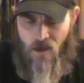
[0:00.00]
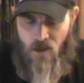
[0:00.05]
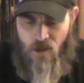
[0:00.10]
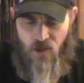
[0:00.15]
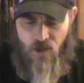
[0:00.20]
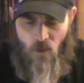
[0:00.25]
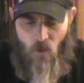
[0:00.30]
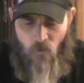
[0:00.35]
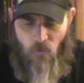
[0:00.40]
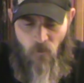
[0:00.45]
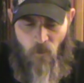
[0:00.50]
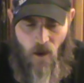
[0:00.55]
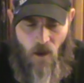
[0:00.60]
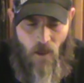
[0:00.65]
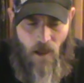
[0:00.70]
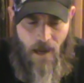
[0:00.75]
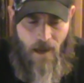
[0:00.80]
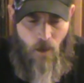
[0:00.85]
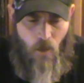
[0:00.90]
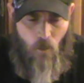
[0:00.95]
So
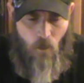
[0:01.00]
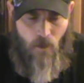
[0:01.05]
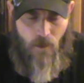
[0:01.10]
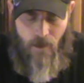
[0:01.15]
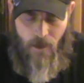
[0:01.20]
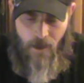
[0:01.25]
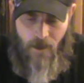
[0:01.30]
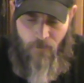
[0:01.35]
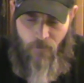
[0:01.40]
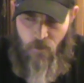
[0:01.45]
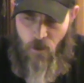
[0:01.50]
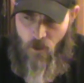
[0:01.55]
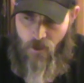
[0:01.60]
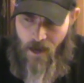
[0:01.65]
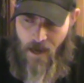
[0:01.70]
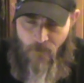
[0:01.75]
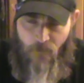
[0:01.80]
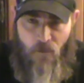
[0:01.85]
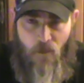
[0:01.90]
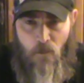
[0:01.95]
Fallout, if you're
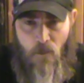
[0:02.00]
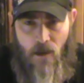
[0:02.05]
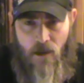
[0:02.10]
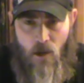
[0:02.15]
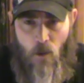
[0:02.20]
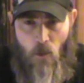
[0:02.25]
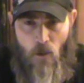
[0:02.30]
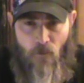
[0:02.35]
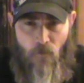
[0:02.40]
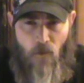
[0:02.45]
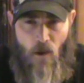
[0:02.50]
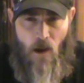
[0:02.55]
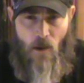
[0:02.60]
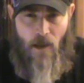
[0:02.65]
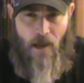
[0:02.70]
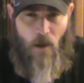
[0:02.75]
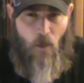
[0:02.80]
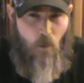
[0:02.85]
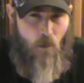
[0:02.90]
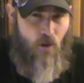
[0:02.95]
not familiar with
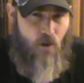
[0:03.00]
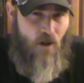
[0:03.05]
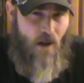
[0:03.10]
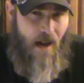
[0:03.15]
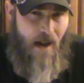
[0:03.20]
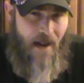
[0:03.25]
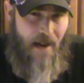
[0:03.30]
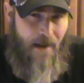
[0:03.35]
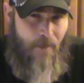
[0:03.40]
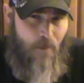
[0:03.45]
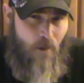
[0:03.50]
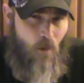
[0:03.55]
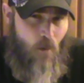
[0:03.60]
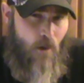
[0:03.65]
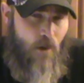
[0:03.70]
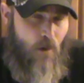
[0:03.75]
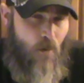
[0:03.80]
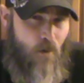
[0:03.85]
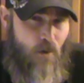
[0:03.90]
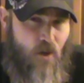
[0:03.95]
Fallout, which I'm
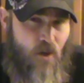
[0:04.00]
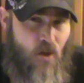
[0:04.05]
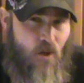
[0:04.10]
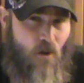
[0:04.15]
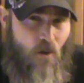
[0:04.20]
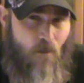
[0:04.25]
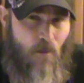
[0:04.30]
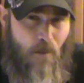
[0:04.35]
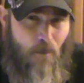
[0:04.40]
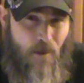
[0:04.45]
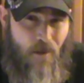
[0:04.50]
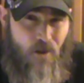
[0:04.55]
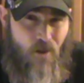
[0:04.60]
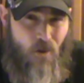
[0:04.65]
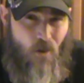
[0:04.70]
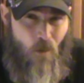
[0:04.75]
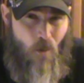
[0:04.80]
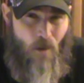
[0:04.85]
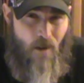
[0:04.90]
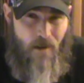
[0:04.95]
going to assume the
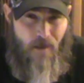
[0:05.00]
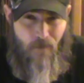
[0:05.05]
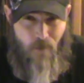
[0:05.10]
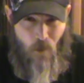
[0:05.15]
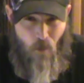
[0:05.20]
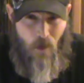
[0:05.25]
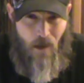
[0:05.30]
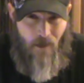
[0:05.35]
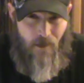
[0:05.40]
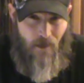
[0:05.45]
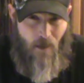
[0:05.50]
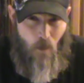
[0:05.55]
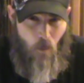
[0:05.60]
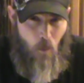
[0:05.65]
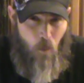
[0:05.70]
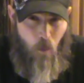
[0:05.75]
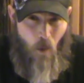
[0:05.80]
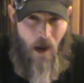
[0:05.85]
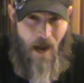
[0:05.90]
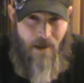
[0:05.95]
majority of you out there
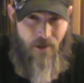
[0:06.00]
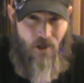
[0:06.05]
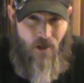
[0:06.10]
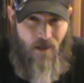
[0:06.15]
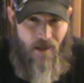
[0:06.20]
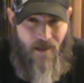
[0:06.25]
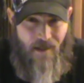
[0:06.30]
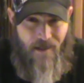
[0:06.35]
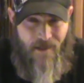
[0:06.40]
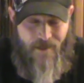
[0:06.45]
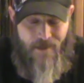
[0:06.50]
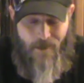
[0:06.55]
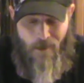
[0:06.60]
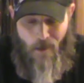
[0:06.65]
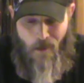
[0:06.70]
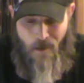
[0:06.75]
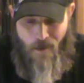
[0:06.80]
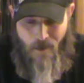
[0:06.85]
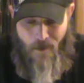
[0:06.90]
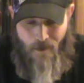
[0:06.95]
watching this
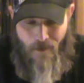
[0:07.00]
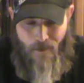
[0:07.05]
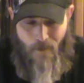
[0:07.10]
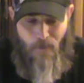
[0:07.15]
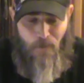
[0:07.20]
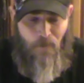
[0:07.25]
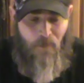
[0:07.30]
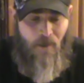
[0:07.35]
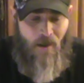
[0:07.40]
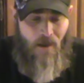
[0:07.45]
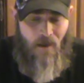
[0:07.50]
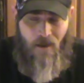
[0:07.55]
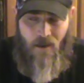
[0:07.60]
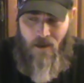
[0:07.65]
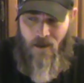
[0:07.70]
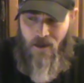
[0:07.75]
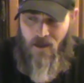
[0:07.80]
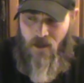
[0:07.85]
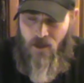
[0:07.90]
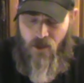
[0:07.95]
are,
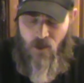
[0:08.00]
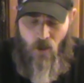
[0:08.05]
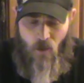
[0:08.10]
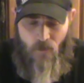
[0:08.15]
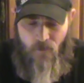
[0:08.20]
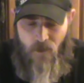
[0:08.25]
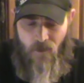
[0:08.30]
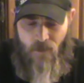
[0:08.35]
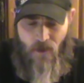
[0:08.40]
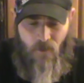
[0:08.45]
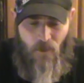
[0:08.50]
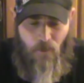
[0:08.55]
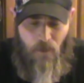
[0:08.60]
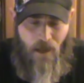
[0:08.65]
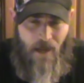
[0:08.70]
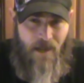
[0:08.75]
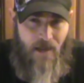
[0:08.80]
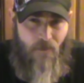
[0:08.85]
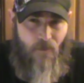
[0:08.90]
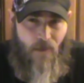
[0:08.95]
so if you've ever
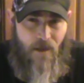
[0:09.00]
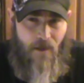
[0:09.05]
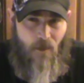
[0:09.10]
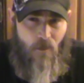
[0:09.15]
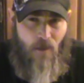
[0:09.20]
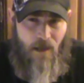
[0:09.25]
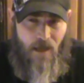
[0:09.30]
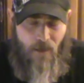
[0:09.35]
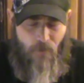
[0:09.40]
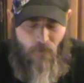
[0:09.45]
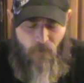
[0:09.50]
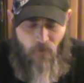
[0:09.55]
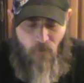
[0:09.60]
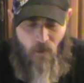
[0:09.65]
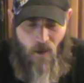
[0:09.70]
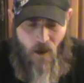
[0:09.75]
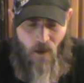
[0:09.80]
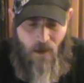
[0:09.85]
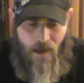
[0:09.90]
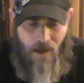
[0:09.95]
played the video game
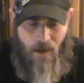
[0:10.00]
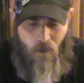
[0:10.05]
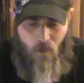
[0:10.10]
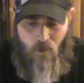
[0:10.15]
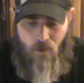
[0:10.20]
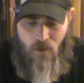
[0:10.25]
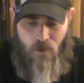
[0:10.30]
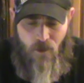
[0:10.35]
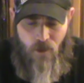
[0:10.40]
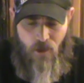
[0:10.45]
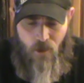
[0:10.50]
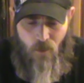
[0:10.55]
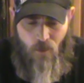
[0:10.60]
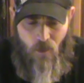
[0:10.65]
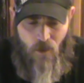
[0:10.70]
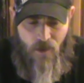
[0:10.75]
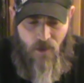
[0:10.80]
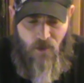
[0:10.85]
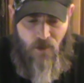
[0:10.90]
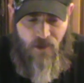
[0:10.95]
Fallout,
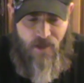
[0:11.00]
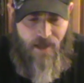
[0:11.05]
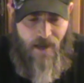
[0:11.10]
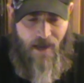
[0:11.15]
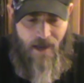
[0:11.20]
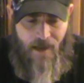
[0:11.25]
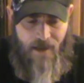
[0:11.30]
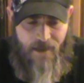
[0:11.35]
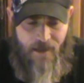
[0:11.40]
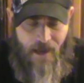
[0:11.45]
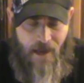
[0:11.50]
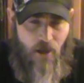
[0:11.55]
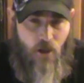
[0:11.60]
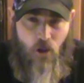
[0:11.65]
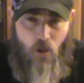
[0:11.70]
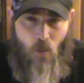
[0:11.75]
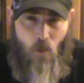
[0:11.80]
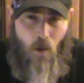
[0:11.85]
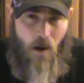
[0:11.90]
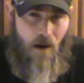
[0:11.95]
you understand that
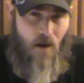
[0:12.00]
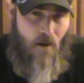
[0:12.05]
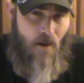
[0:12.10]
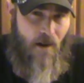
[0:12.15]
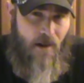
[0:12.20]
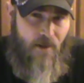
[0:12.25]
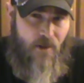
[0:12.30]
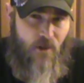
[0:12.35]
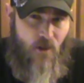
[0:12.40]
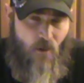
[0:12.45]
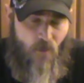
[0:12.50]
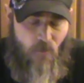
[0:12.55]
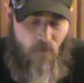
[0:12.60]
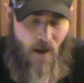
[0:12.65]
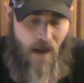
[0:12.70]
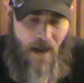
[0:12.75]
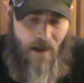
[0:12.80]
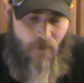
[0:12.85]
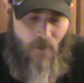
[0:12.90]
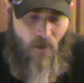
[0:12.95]
you are a
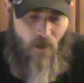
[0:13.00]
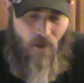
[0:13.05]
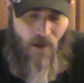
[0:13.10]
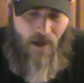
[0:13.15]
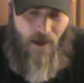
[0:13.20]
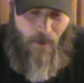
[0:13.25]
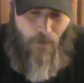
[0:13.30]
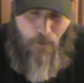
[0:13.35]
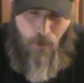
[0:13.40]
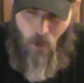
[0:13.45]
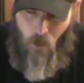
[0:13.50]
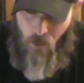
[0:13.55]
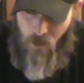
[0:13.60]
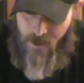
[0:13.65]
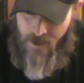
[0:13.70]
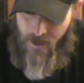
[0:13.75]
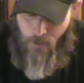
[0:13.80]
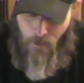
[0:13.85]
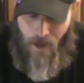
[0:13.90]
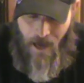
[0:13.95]
survivor in a
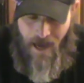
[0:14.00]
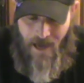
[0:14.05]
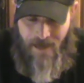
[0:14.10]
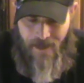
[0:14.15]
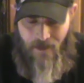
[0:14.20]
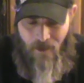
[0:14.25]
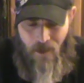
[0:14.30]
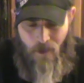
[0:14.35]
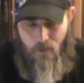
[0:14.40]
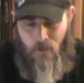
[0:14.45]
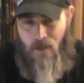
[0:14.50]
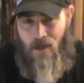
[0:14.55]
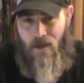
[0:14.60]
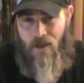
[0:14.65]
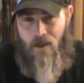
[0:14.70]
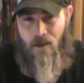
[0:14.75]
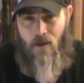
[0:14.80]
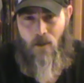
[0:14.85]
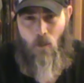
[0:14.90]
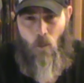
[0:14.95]
post-apocalyptic
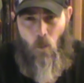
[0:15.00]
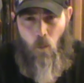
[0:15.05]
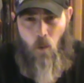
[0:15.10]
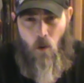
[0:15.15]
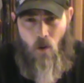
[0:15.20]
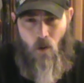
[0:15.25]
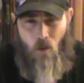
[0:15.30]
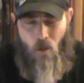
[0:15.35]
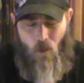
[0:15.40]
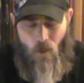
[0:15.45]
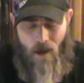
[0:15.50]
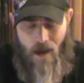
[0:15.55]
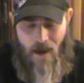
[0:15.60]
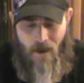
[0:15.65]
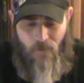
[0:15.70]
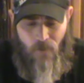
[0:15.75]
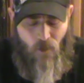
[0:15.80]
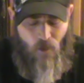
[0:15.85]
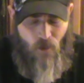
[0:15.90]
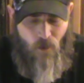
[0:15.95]
world
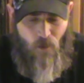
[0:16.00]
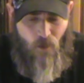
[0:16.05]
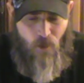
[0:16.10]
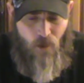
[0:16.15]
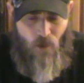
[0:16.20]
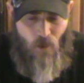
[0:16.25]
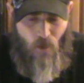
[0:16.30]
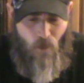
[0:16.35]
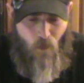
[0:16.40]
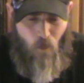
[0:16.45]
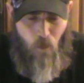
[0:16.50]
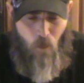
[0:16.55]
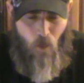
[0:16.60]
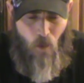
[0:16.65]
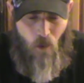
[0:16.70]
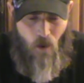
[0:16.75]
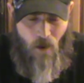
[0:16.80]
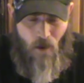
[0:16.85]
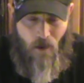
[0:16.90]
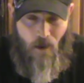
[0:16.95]
after nuclear
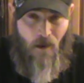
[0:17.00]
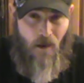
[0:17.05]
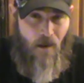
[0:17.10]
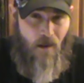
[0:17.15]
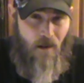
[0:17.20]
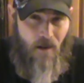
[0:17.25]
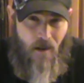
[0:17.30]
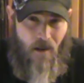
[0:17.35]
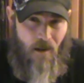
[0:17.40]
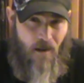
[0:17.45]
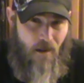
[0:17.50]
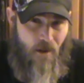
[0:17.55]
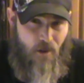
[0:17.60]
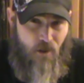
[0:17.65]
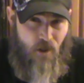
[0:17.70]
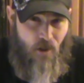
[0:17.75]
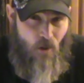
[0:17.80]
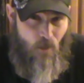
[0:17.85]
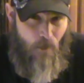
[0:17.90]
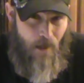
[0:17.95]
war.
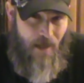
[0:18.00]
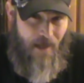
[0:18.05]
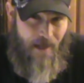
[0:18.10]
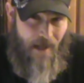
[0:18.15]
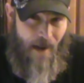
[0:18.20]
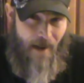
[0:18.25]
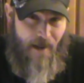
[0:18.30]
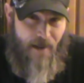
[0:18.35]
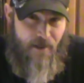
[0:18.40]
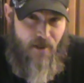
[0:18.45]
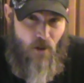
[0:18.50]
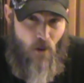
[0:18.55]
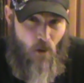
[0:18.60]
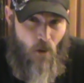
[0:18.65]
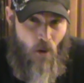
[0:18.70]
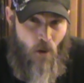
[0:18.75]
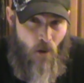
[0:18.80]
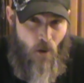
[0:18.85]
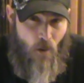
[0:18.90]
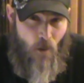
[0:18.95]
Assuming that it's
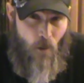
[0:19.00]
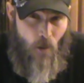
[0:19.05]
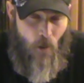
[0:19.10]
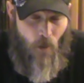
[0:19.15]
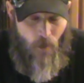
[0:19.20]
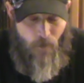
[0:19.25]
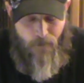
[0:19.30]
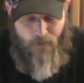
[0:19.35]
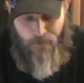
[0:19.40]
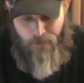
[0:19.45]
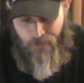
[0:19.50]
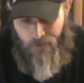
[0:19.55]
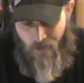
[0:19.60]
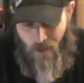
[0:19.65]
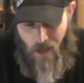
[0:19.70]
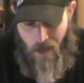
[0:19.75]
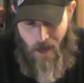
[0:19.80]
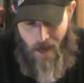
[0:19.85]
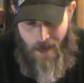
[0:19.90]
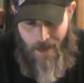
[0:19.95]
Earth,
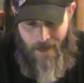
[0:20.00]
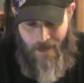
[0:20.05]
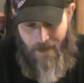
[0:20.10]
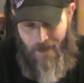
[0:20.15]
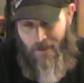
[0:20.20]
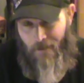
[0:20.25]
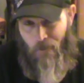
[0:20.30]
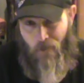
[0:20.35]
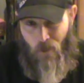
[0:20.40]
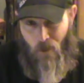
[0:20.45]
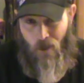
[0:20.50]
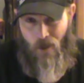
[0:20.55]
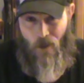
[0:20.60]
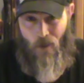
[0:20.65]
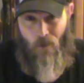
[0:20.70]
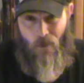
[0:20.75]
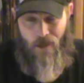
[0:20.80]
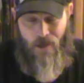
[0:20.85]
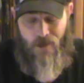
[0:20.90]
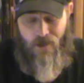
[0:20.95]
I can
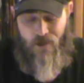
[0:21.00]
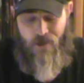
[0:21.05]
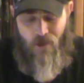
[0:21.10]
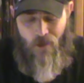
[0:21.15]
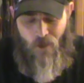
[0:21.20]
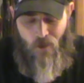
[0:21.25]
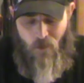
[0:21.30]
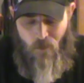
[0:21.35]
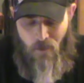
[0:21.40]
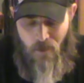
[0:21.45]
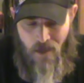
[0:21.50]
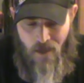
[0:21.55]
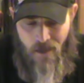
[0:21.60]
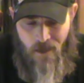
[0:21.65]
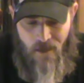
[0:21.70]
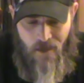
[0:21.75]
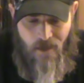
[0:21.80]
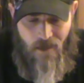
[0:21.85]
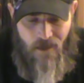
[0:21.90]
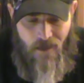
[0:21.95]
only assume,
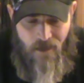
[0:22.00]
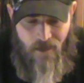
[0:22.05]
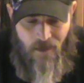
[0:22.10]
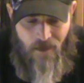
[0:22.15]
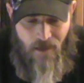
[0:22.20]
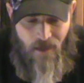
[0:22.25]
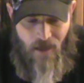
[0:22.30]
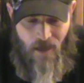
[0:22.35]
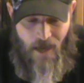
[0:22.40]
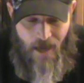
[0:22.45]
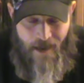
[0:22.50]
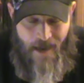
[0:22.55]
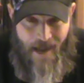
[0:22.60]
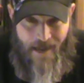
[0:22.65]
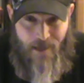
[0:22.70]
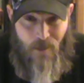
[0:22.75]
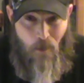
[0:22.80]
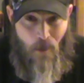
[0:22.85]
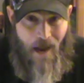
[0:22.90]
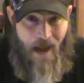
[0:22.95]
and
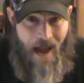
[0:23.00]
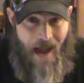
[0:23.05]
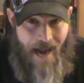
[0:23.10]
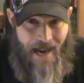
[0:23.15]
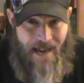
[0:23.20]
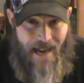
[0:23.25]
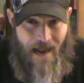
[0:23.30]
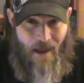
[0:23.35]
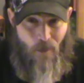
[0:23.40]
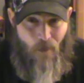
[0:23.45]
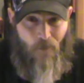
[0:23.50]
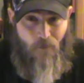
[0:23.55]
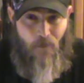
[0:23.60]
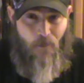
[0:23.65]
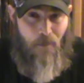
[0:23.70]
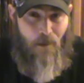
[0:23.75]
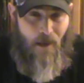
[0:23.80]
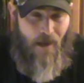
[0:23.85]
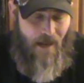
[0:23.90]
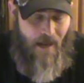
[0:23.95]
that's what I gathered
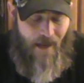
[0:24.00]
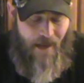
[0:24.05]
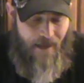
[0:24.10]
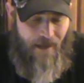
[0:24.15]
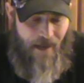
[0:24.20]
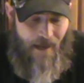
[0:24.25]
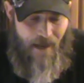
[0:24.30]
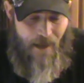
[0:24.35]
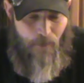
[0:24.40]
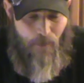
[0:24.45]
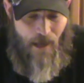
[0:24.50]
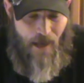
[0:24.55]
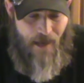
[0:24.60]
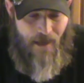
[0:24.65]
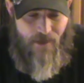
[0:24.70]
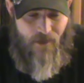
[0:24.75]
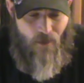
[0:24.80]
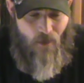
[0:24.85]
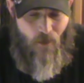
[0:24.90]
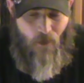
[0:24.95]
from playing the game, that
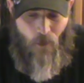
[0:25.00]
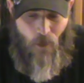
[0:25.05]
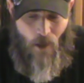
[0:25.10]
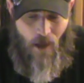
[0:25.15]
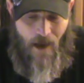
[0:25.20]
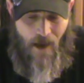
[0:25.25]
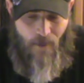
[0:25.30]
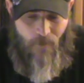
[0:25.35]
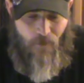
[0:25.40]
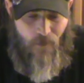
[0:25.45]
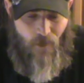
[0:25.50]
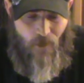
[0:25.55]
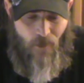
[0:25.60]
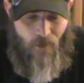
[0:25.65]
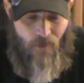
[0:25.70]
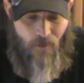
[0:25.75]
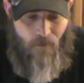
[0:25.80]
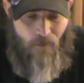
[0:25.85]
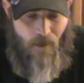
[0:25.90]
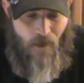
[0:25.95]
it's Earth
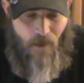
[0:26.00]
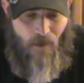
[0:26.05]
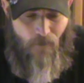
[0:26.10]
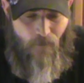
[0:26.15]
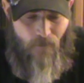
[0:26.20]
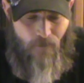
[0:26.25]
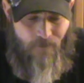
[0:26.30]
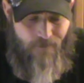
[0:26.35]
after a